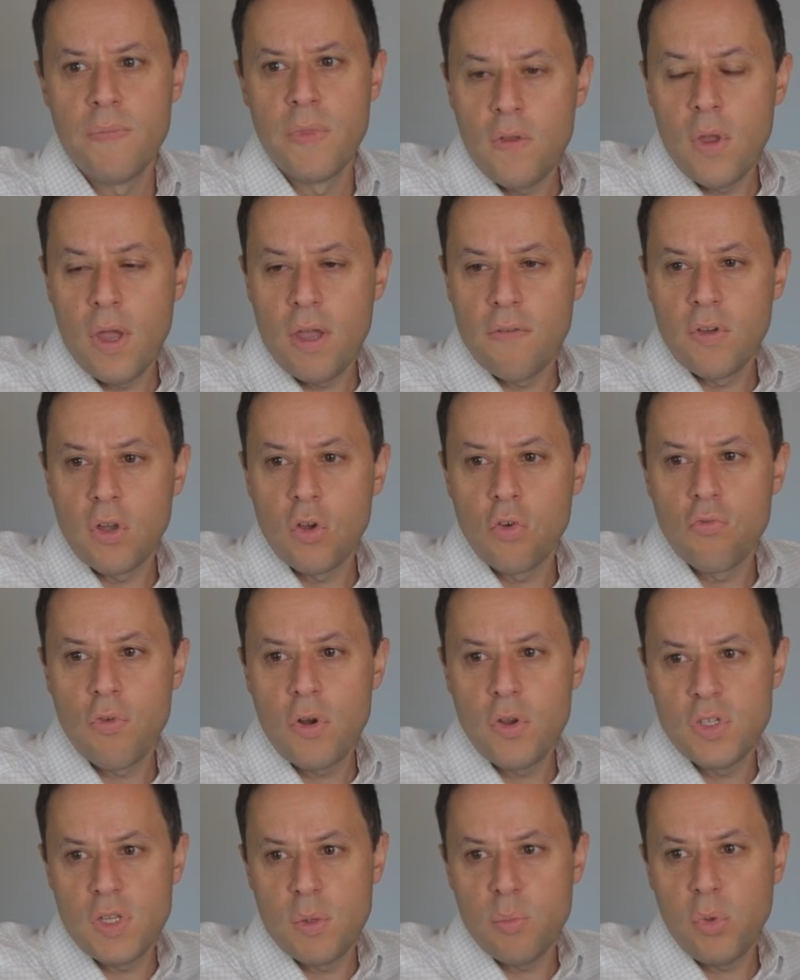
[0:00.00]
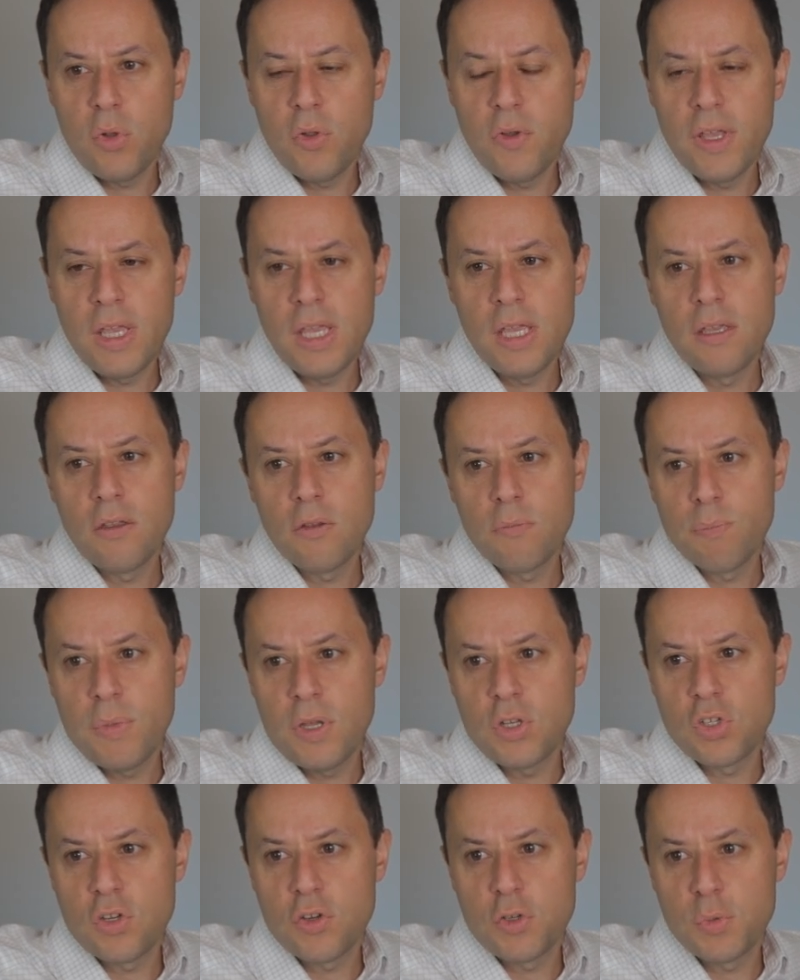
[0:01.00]
you have a gross employee
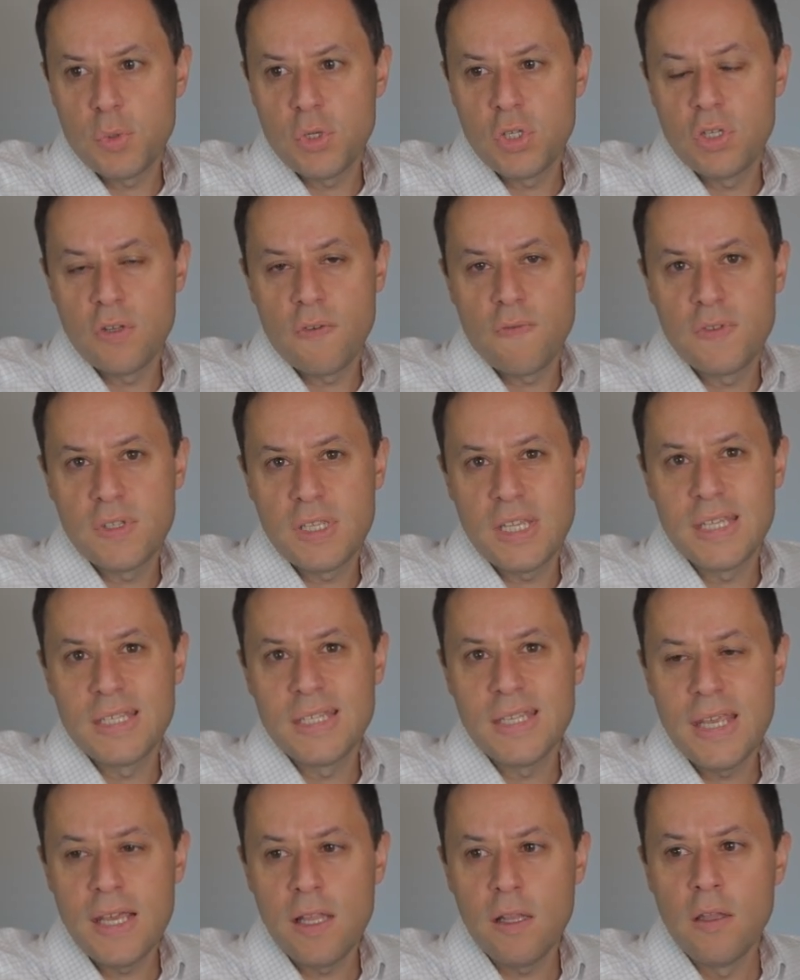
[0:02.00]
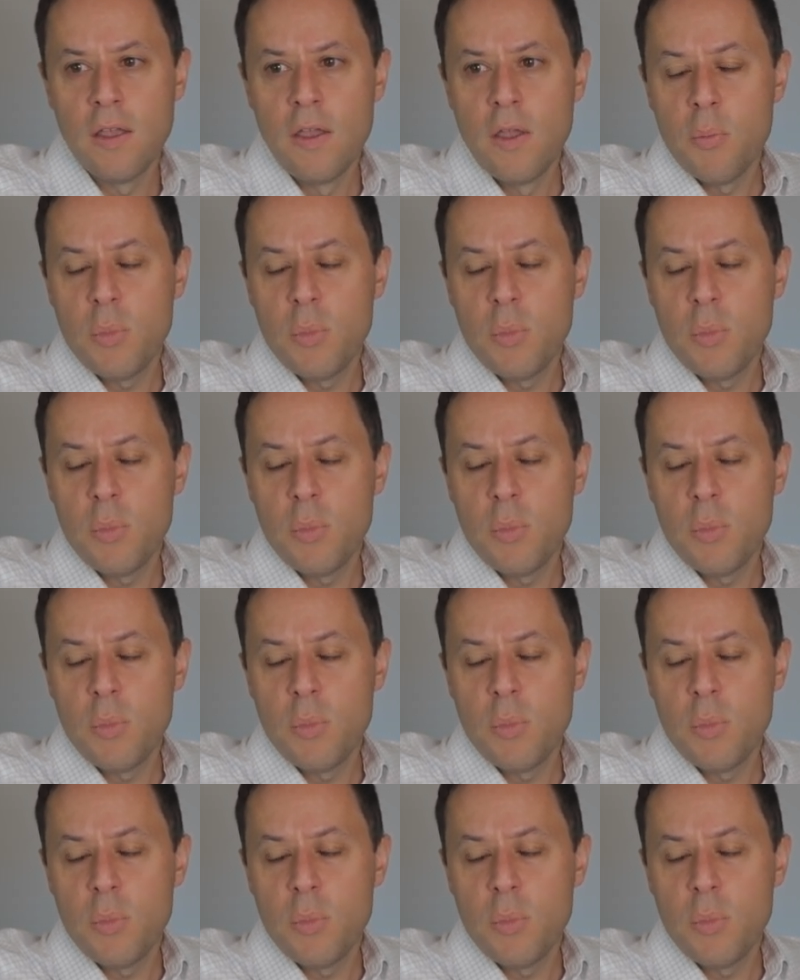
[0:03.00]
pension contribution obviously is nil,